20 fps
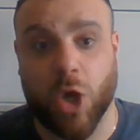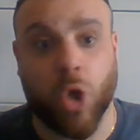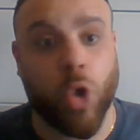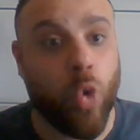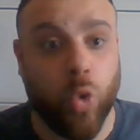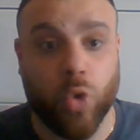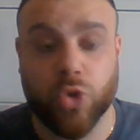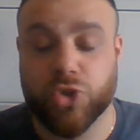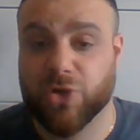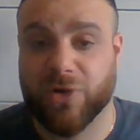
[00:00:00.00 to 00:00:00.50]
A
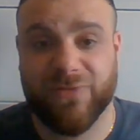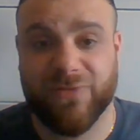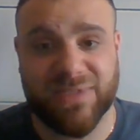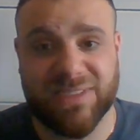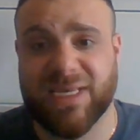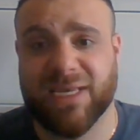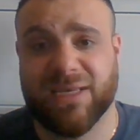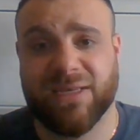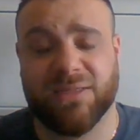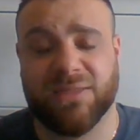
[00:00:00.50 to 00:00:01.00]
quarter of a
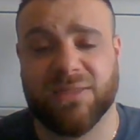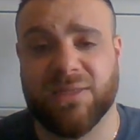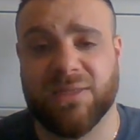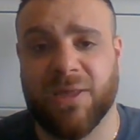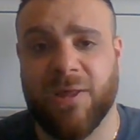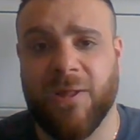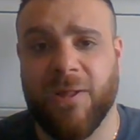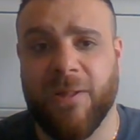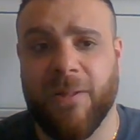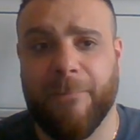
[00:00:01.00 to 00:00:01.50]
second.
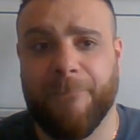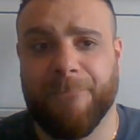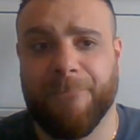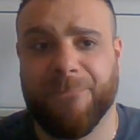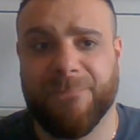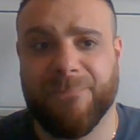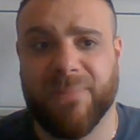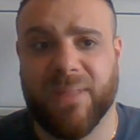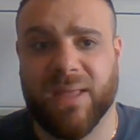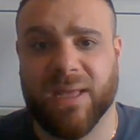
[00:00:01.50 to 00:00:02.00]

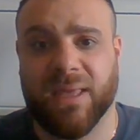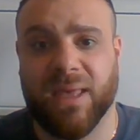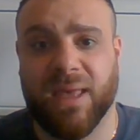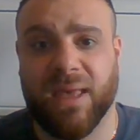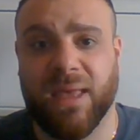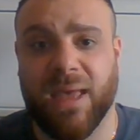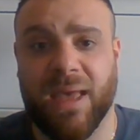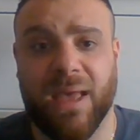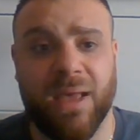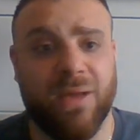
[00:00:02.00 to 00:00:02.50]

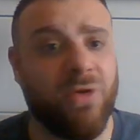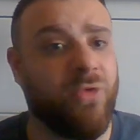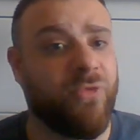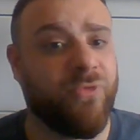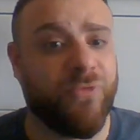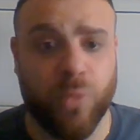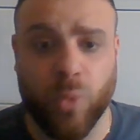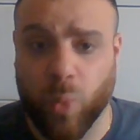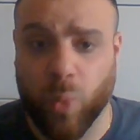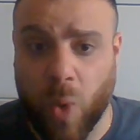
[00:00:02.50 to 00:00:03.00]
Okay,
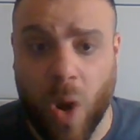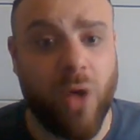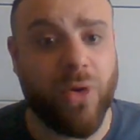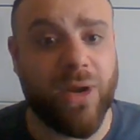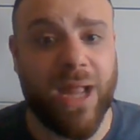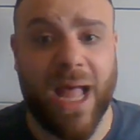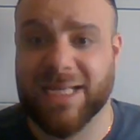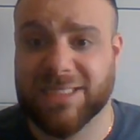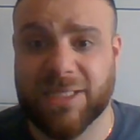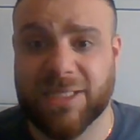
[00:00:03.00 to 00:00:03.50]

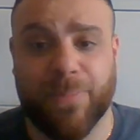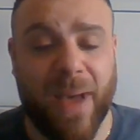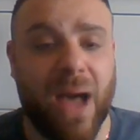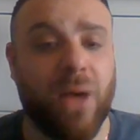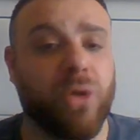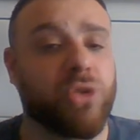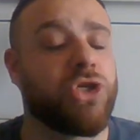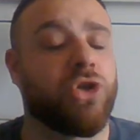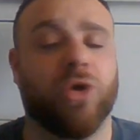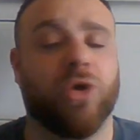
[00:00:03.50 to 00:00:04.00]
Wilder has the
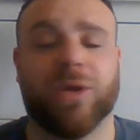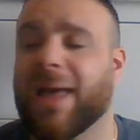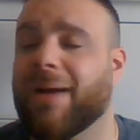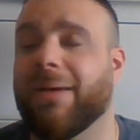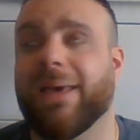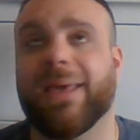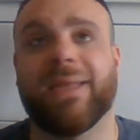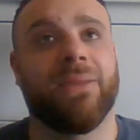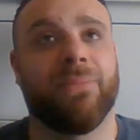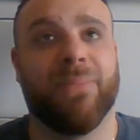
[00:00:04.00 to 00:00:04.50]
power to knock
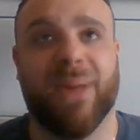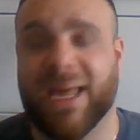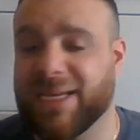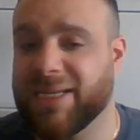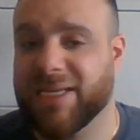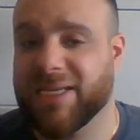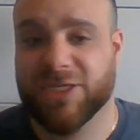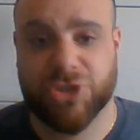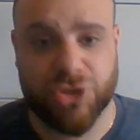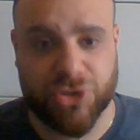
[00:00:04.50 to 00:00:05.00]
out any man
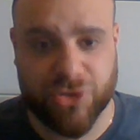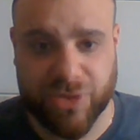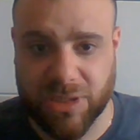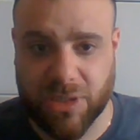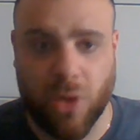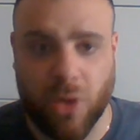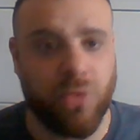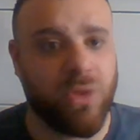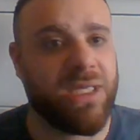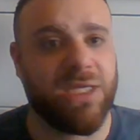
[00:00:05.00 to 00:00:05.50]
in history.
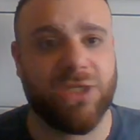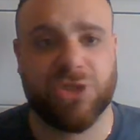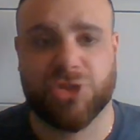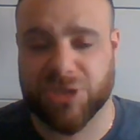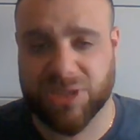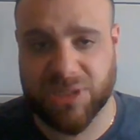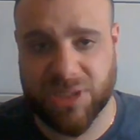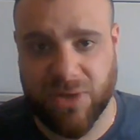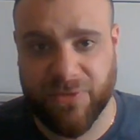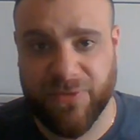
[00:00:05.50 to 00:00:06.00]
Don't kid
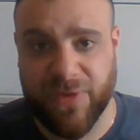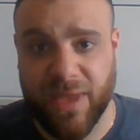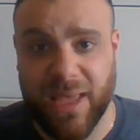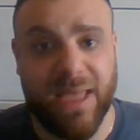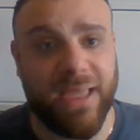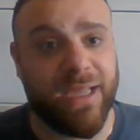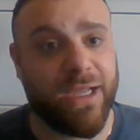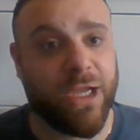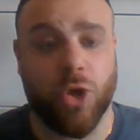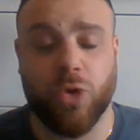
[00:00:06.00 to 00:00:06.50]
yourself,
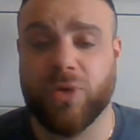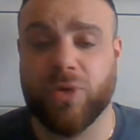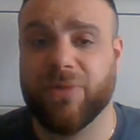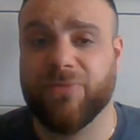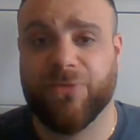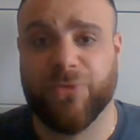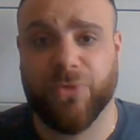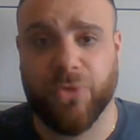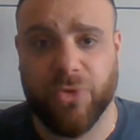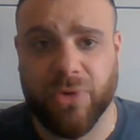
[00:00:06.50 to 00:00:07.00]

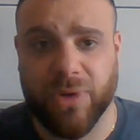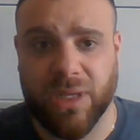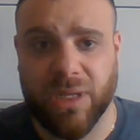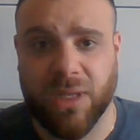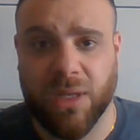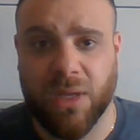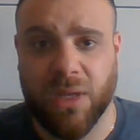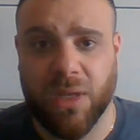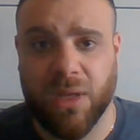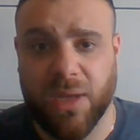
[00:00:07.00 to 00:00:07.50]
including Fury.
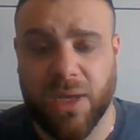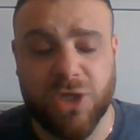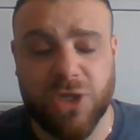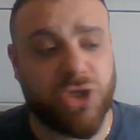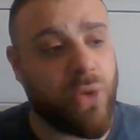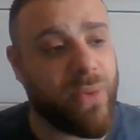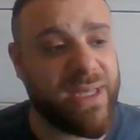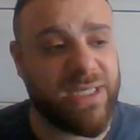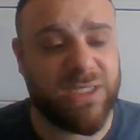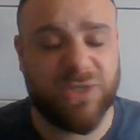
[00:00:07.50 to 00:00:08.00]

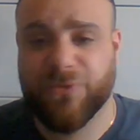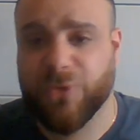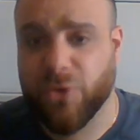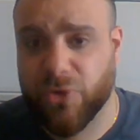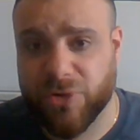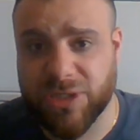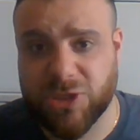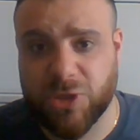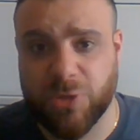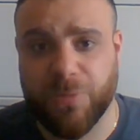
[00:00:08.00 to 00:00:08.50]
So is
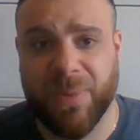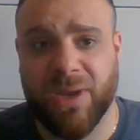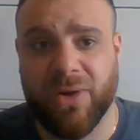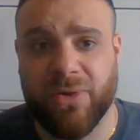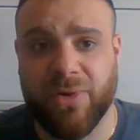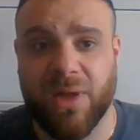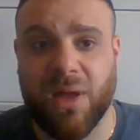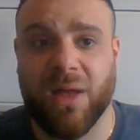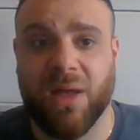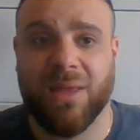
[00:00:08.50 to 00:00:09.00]
Fury
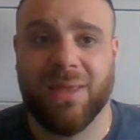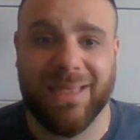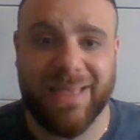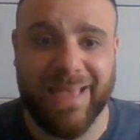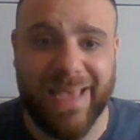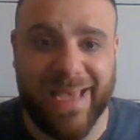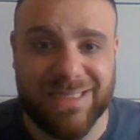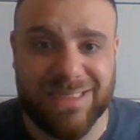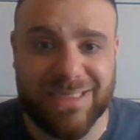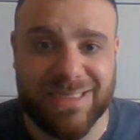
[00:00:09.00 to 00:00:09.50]
superior?
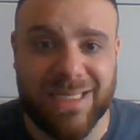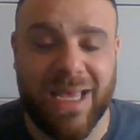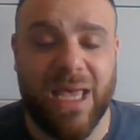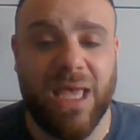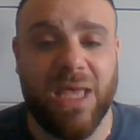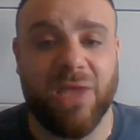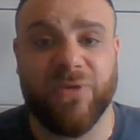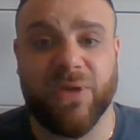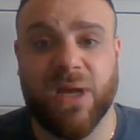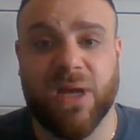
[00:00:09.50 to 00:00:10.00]
Yes.
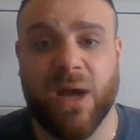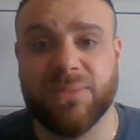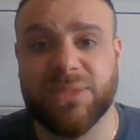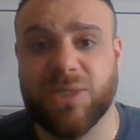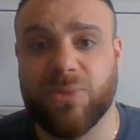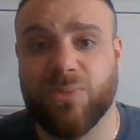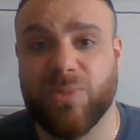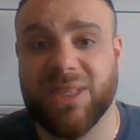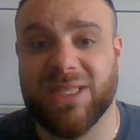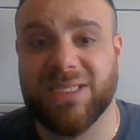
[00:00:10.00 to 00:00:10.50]
If he
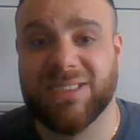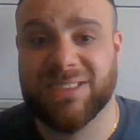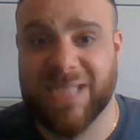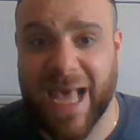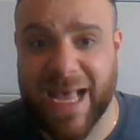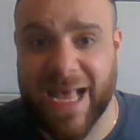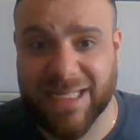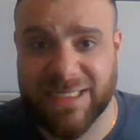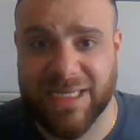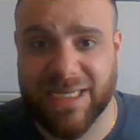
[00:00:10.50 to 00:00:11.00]
comes in with these
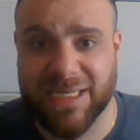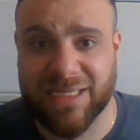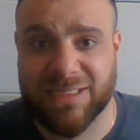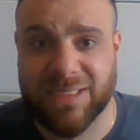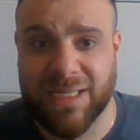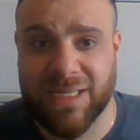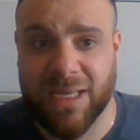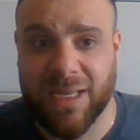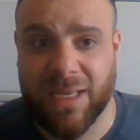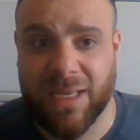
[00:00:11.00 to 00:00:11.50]

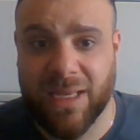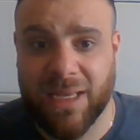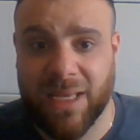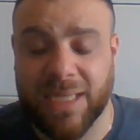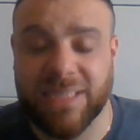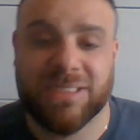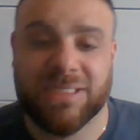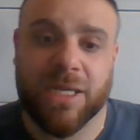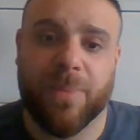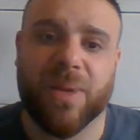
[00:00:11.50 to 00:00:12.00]
tactics,
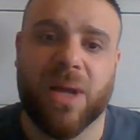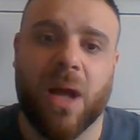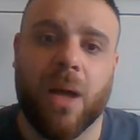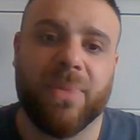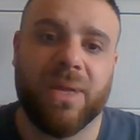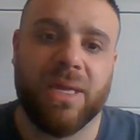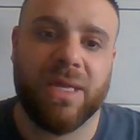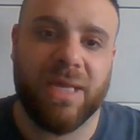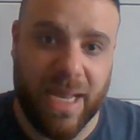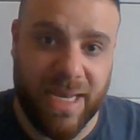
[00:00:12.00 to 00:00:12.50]
he's going to
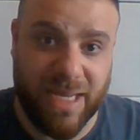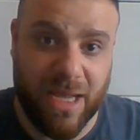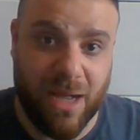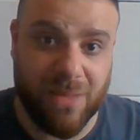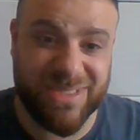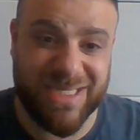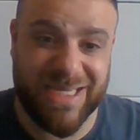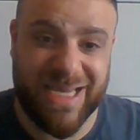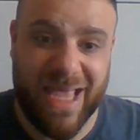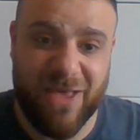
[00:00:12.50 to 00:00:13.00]
become, and he
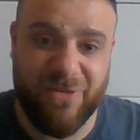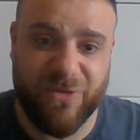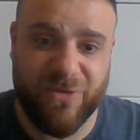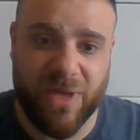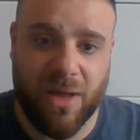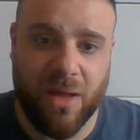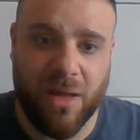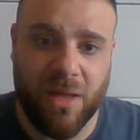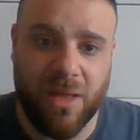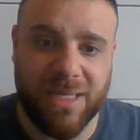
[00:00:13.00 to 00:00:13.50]
comes in
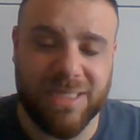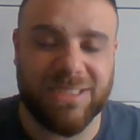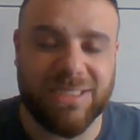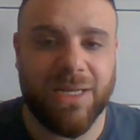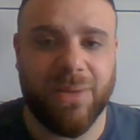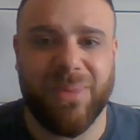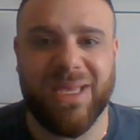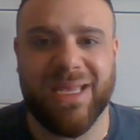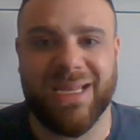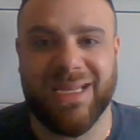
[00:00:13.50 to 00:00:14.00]
heavier, he's
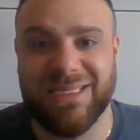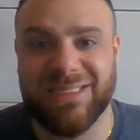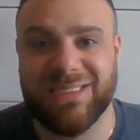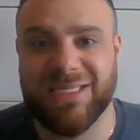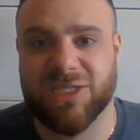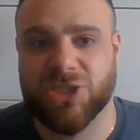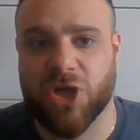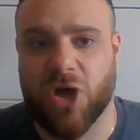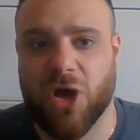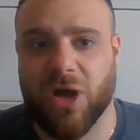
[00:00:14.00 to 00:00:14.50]
going to be an
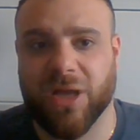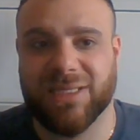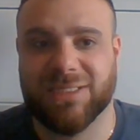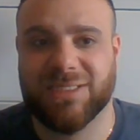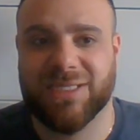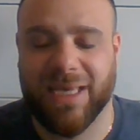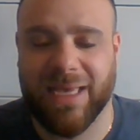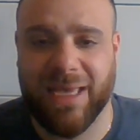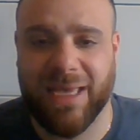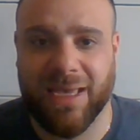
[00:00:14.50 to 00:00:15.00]
easier target
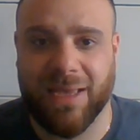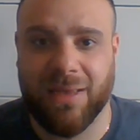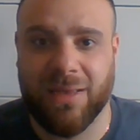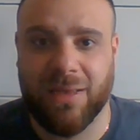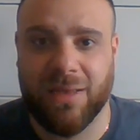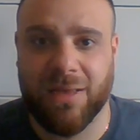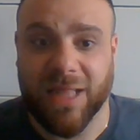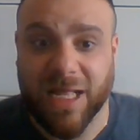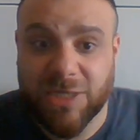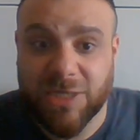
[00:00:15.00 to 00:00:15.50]
to hit.
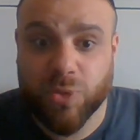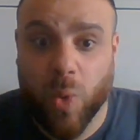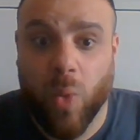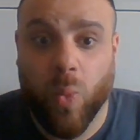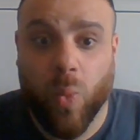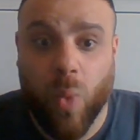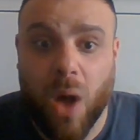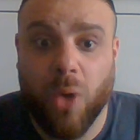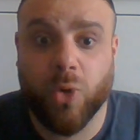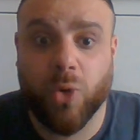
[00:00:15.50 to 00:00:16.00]
That's
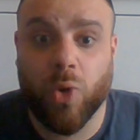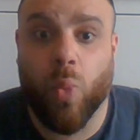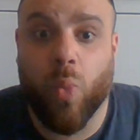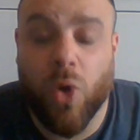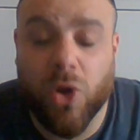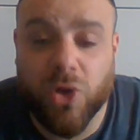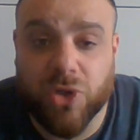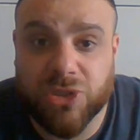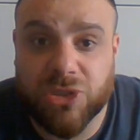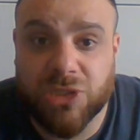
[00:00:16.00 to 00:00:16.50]
what Wilder
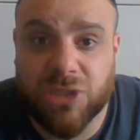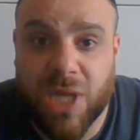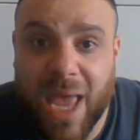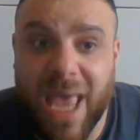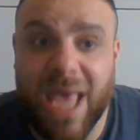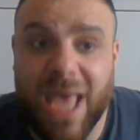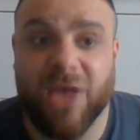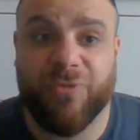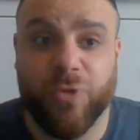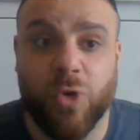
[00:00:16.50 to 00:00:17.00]
wants.
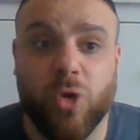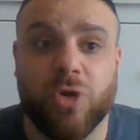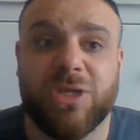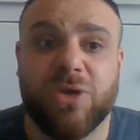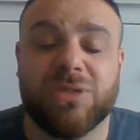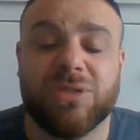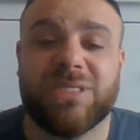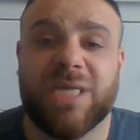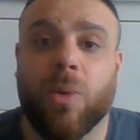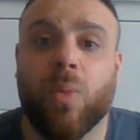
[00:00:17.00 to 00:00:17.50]
If you're
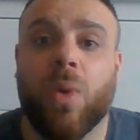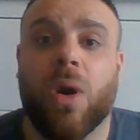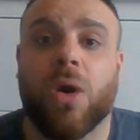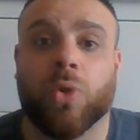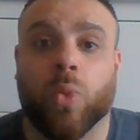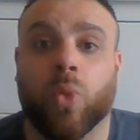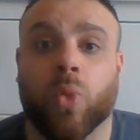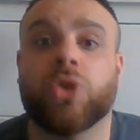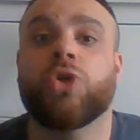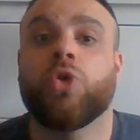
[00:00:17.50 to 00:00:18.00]
Deontay
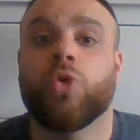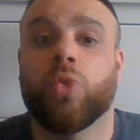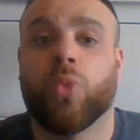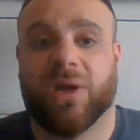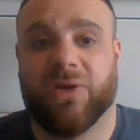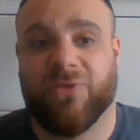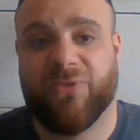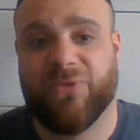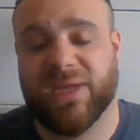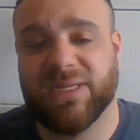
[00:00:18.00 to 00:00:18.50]
Wilder, what do you
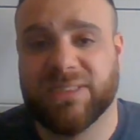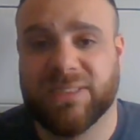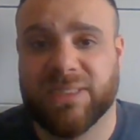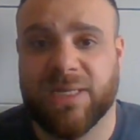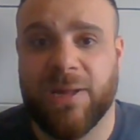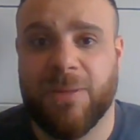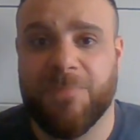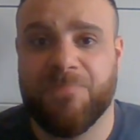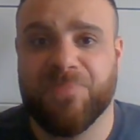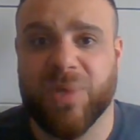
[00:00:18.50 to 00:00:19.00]
want to face?
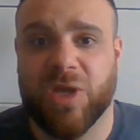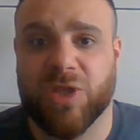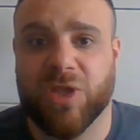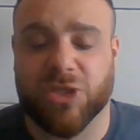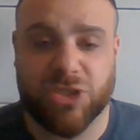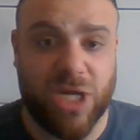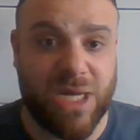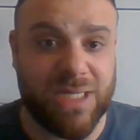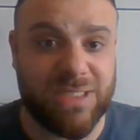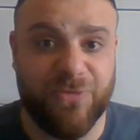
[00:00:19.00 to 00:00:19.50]
The
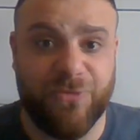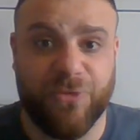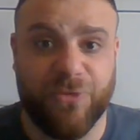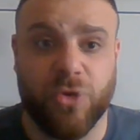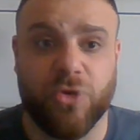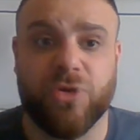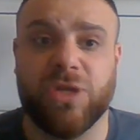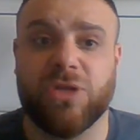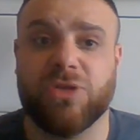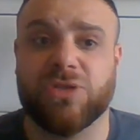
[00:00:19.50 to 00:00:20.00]
Tyson
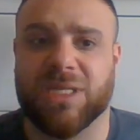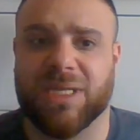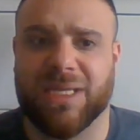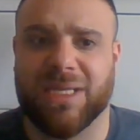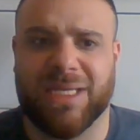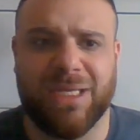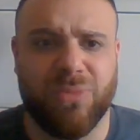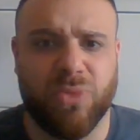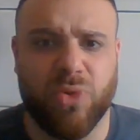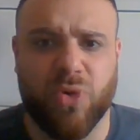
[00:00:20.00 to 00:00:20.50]
Fury who's going
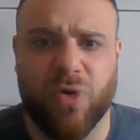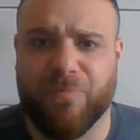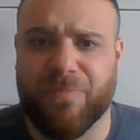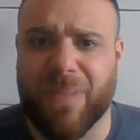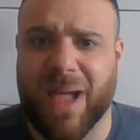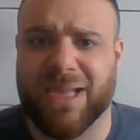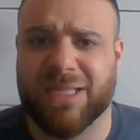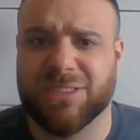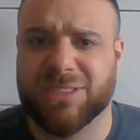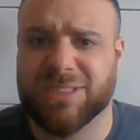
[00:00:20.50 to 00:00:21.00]
to keep you off
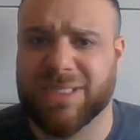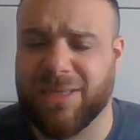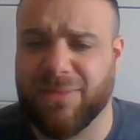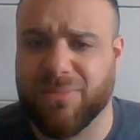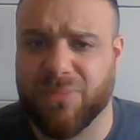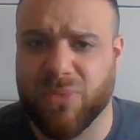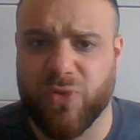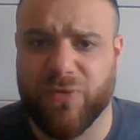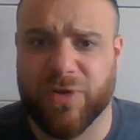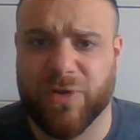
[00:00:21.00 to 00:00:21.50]
balance,
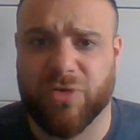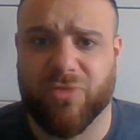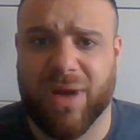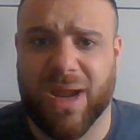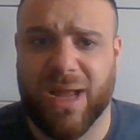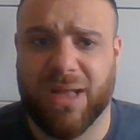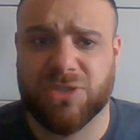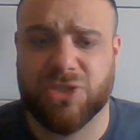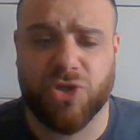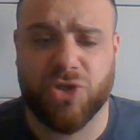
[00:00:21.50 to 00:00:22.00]
keep moving
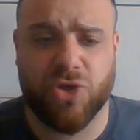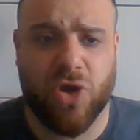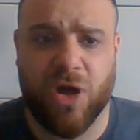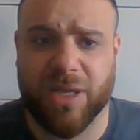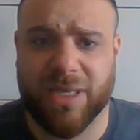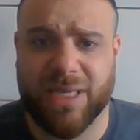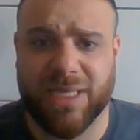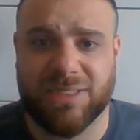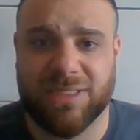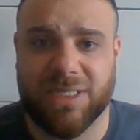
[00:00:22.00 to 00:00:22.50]
around so you
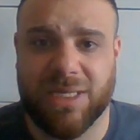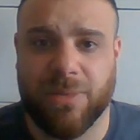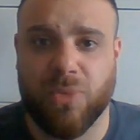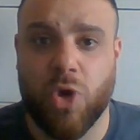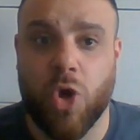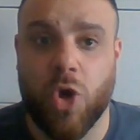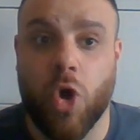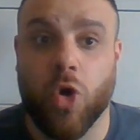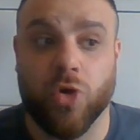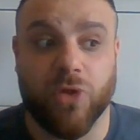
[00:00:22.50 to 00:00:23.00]
can't get to him,
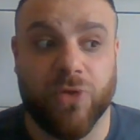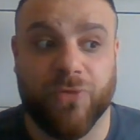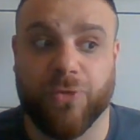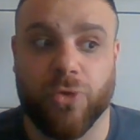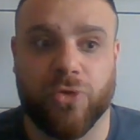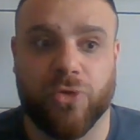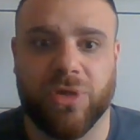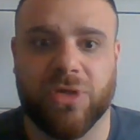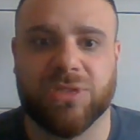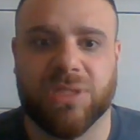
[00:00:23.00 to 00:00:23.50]
or the
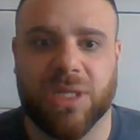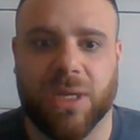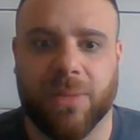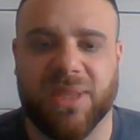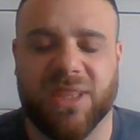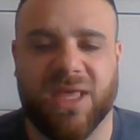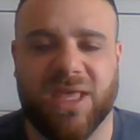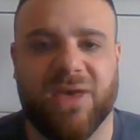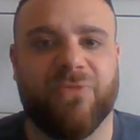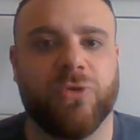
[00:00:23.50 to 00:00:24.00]
Fury who's going to
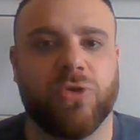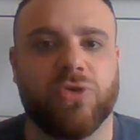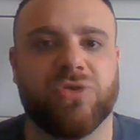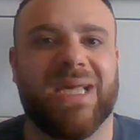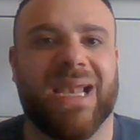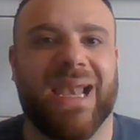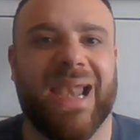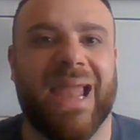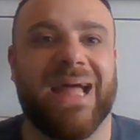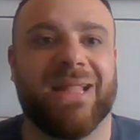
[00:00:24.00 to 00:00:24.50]
be there for you
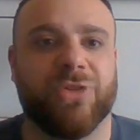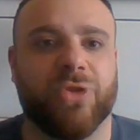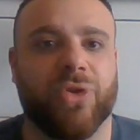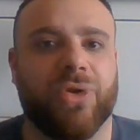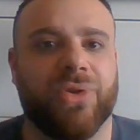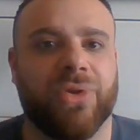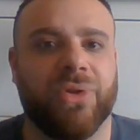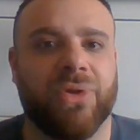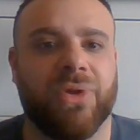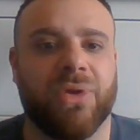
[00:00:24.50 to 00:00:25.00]
to land on?